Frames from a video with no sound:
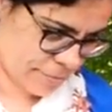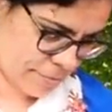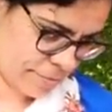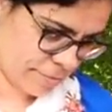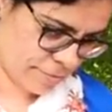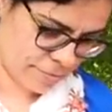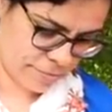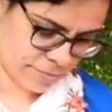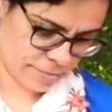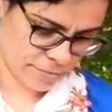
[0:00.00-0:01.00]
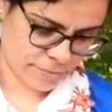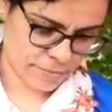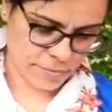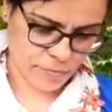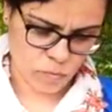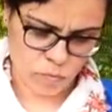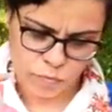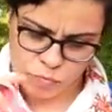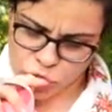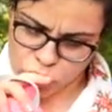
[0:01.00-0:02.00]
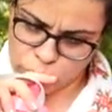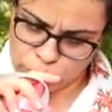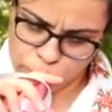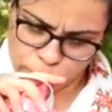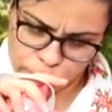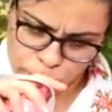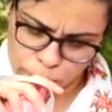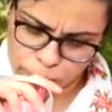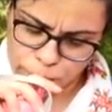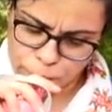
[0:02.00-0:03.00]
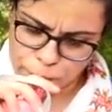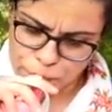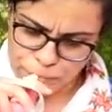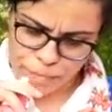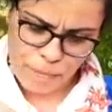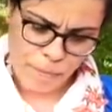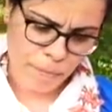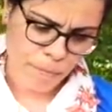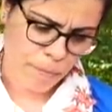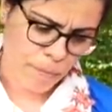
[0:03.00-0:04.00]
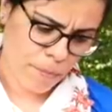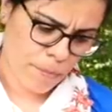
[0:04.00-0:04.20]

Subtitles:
This person isn't speaking.